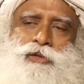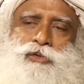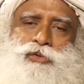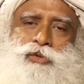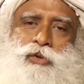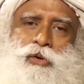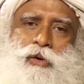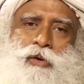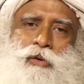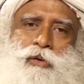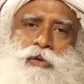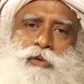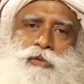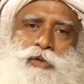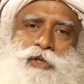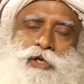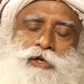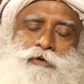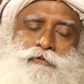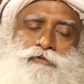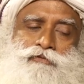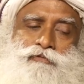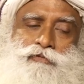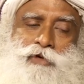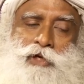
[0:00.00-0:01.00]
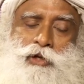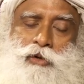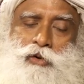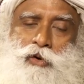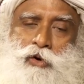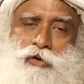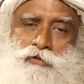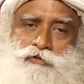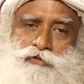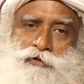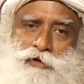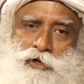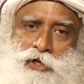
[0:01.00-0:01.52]
So, if we
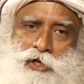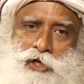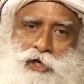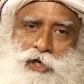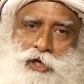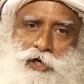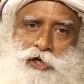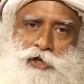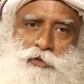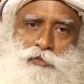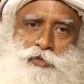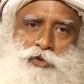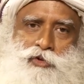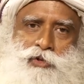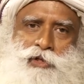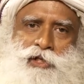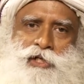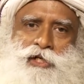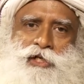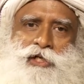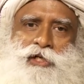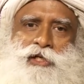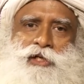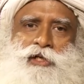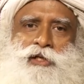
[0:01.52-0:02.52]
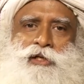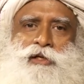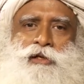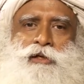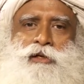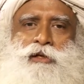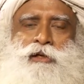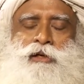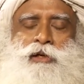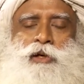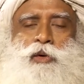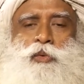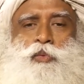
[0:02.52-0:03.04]
go for herd immunity,
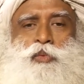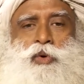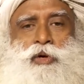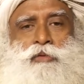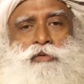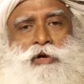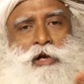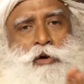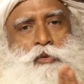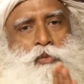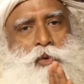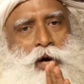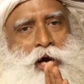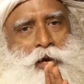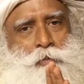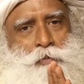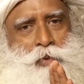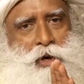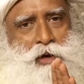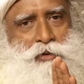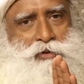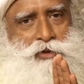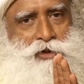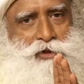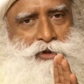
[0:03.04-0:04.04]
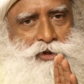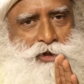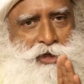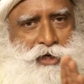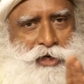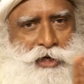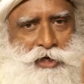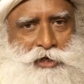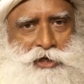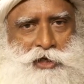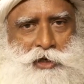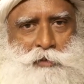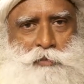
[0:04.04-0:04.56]
we will wipe out the
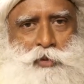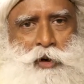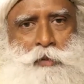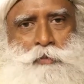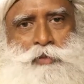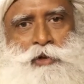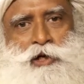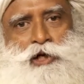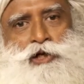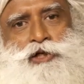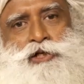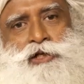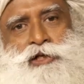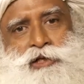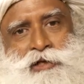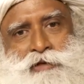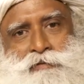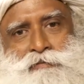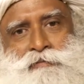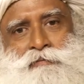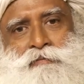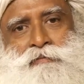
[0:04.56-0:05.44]
geriatric population.